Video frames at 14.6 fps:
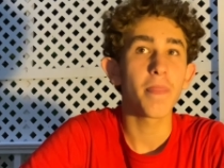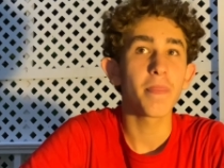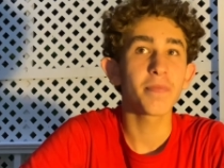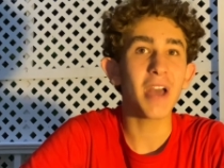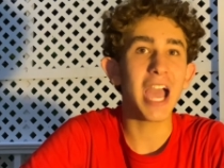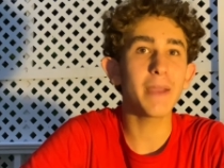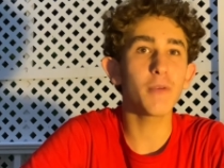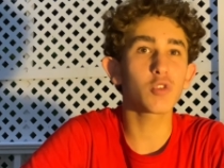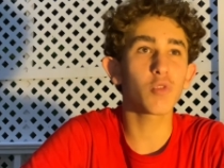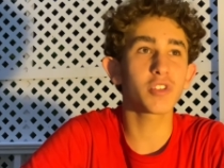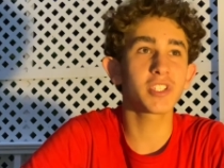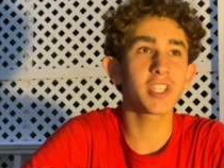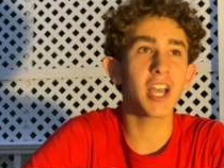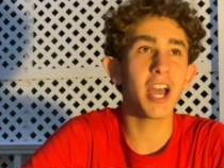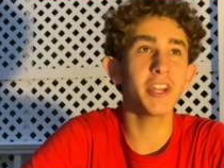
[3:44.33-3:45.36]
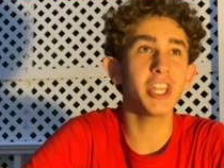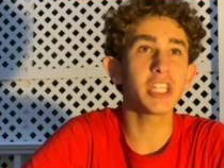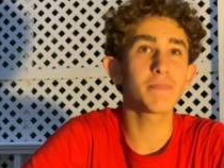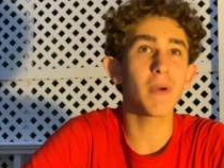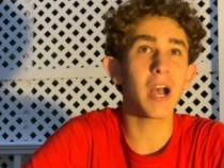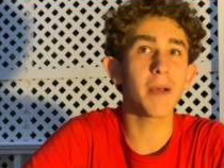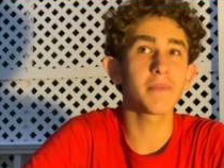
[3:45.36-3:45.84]
timers were set on each
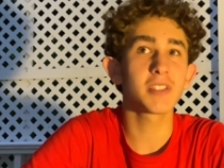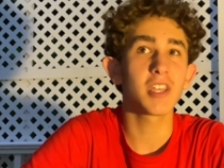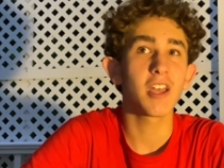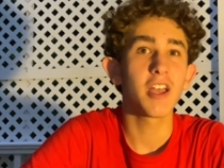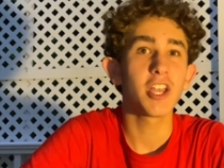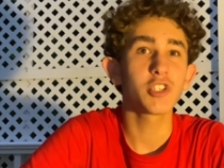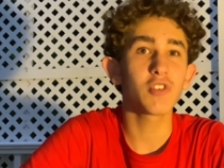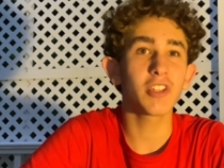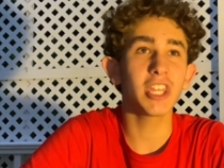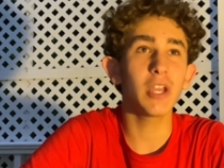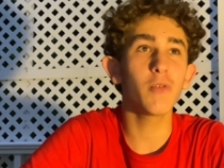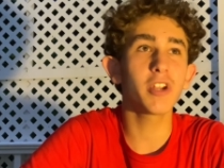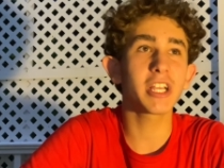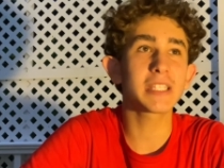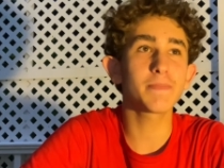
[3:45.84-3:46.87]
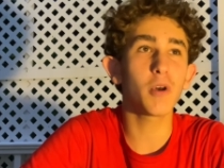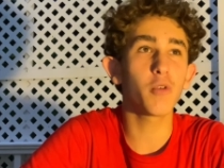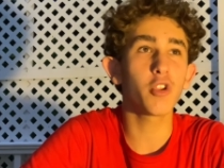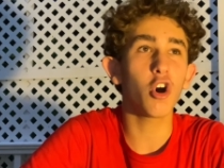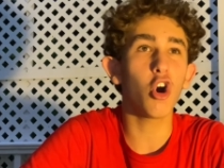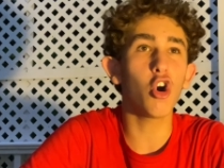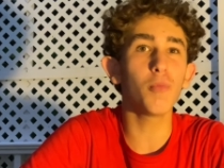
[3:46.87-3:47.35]
bombs so that they would explode
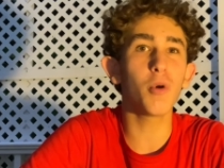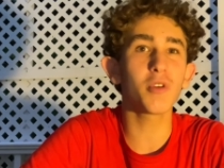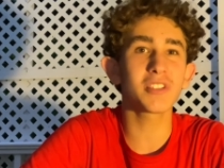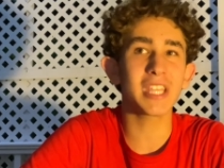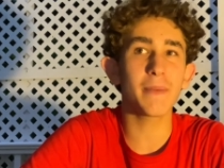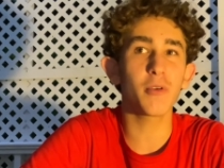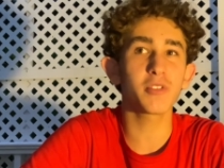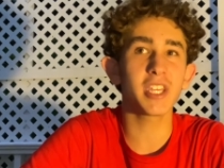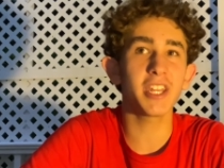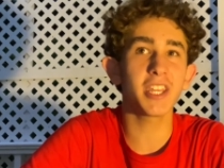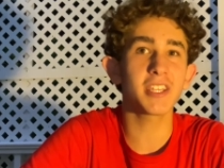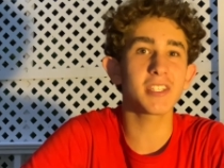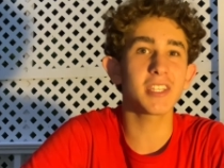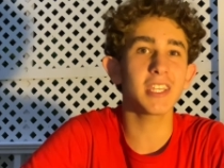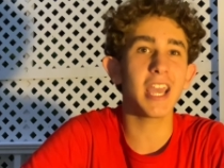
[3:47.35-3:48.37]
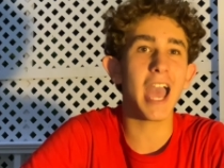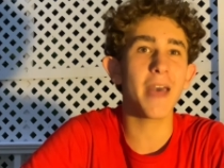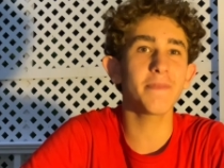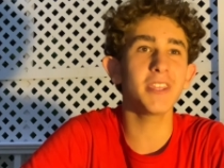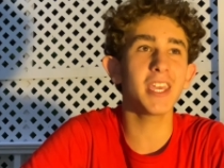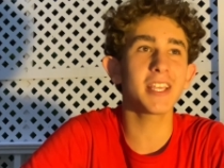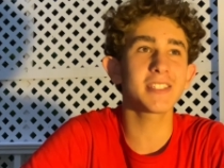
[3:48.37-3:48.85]
almost simultaneously at
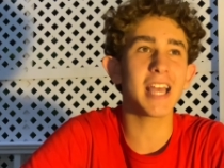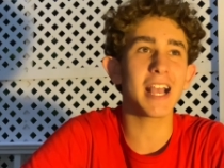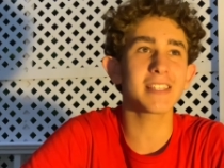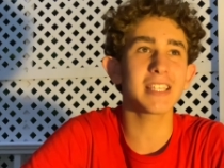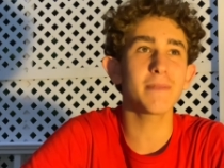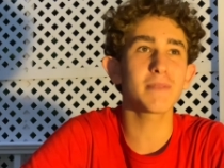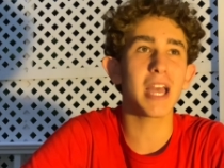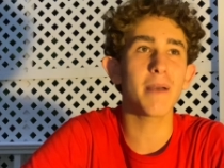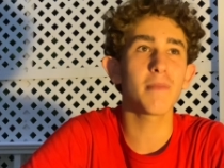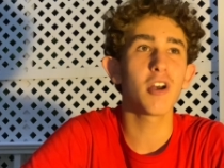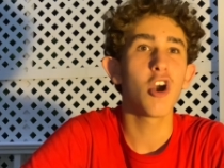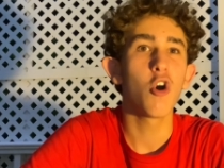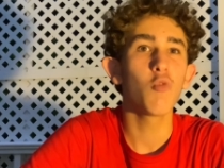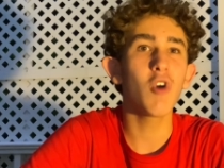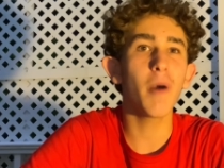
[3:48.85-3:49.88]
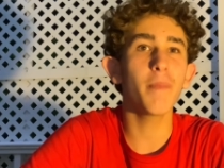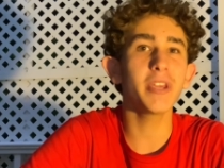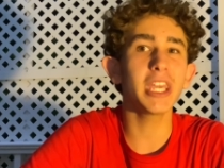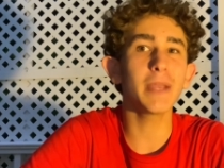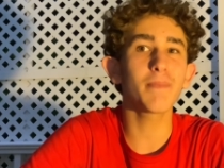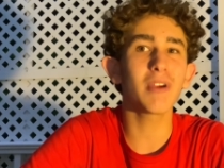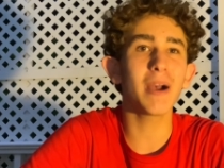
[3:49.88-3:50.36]
the exact same time while
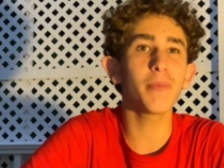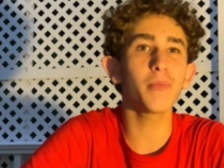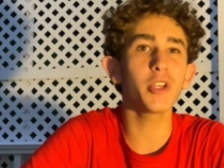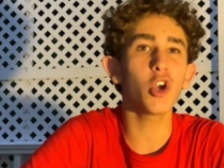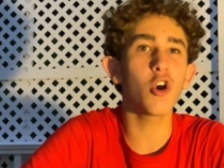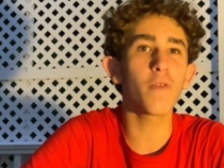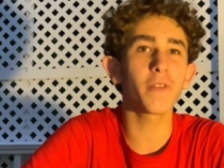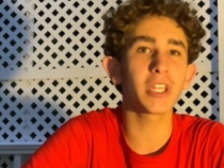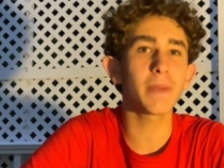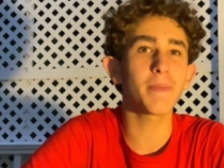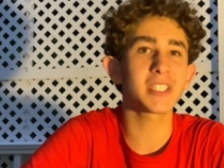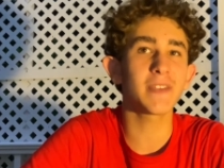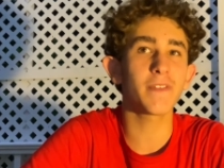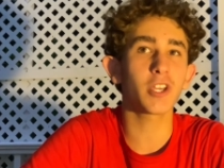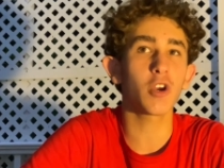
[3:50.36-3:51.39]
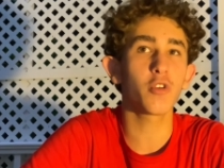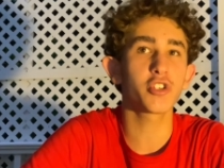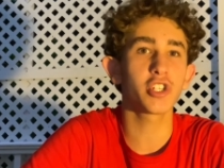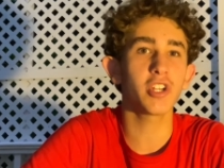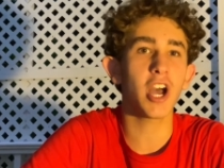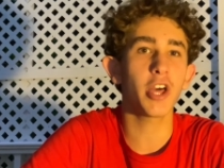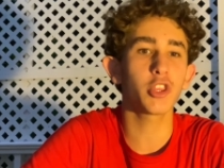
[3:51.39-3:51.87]
being probably over the Pacific
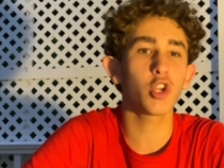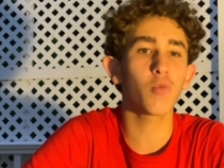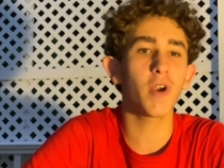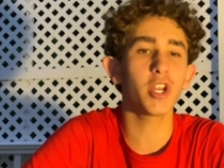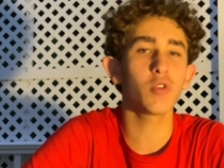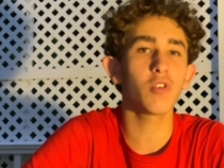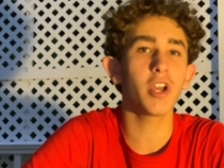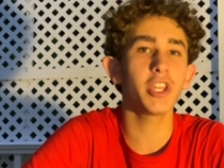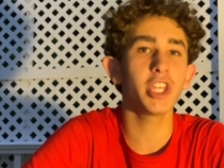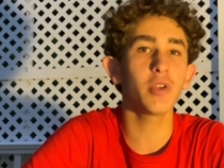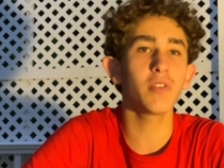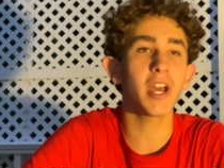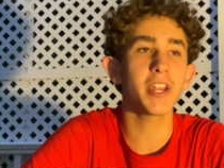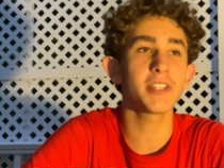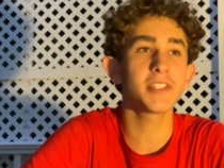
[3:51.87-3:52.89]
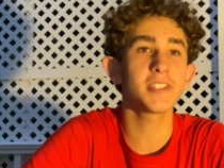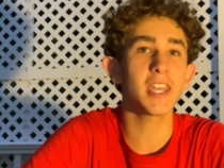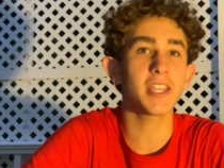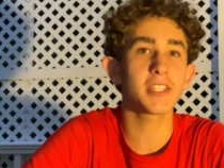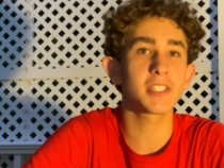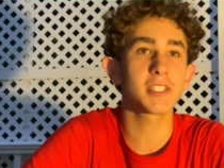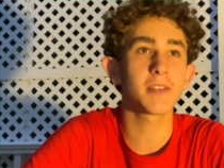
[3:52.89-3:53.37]
Ocean on their way to the United
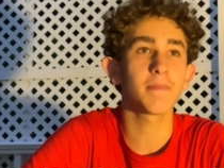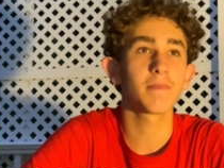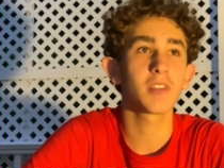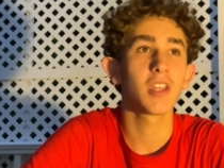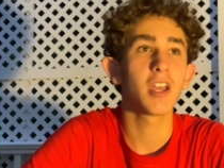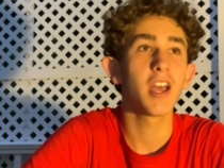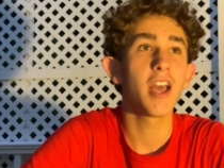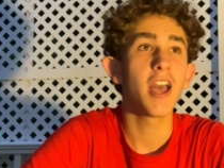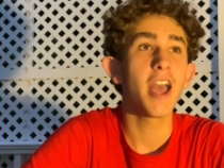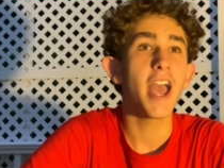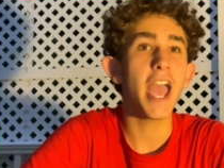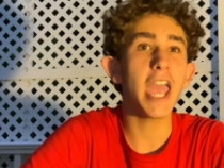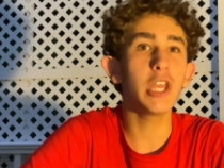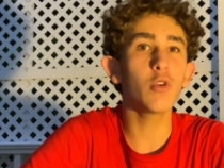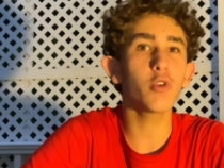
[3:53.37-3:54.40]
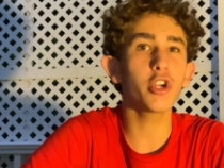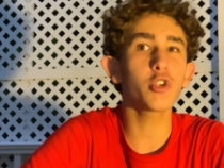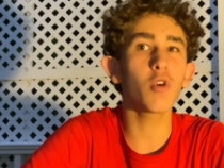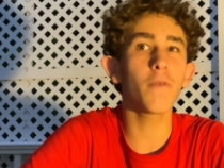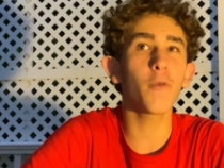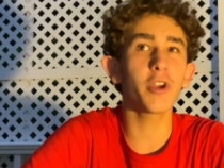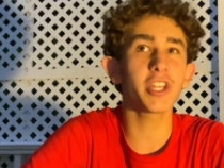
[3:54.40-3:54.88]
States. In order to
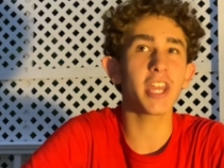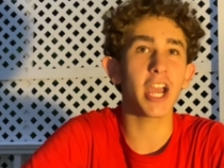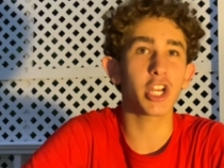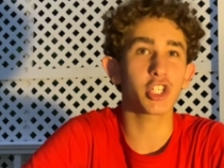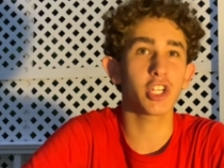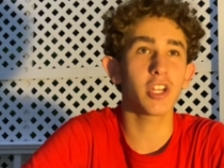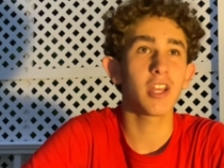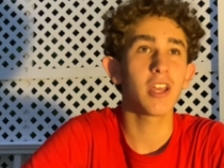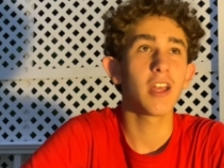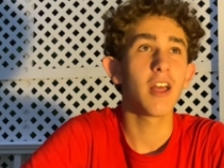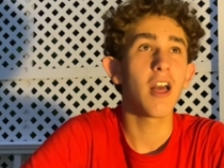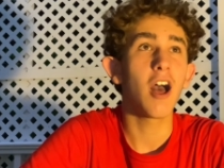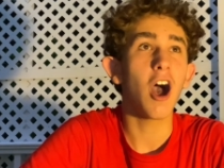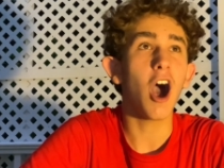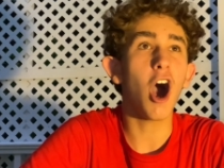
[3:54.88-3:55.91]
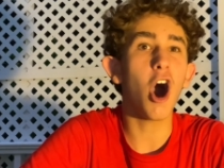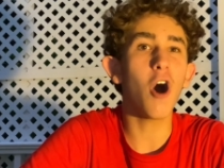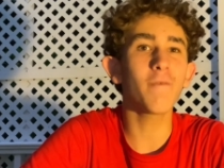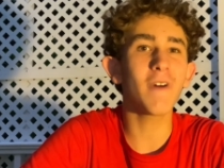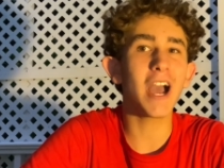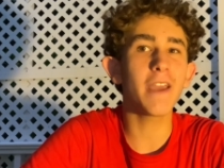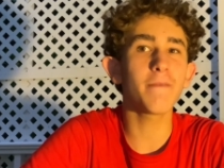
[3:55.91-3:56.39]
avoid detection, all
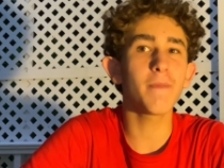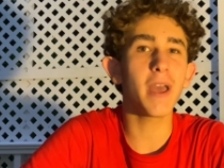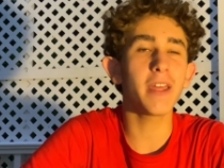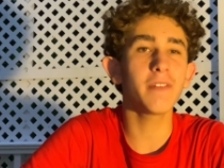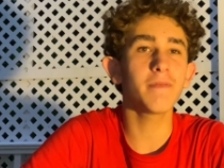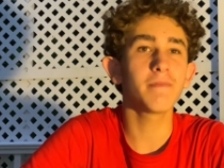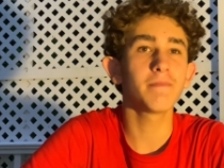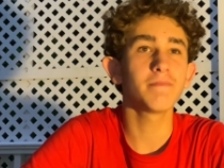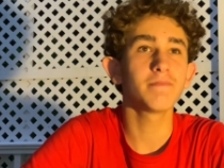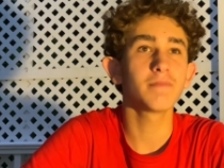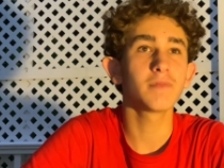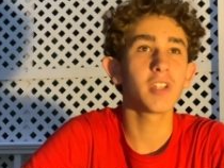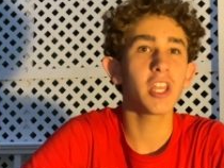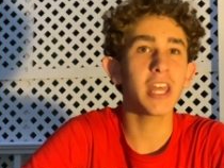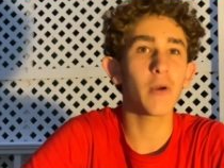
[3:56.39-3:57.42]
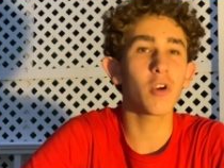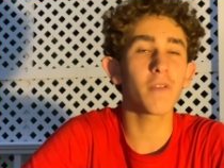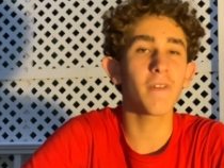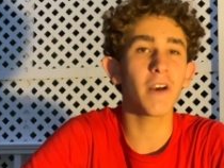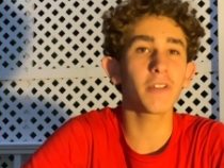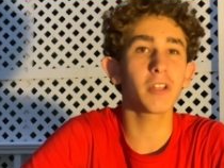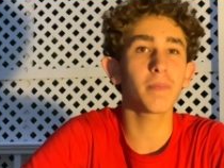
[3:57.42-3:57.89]
five men that were
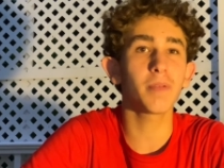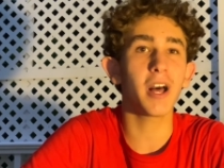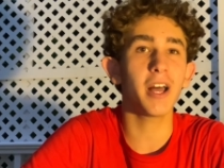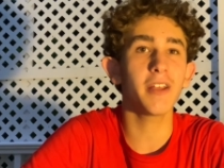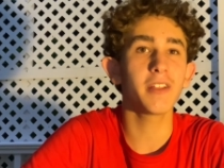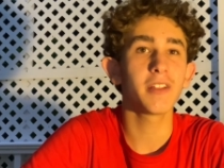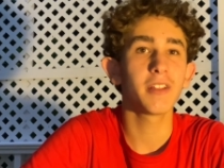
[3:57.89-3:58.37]
involved in the plot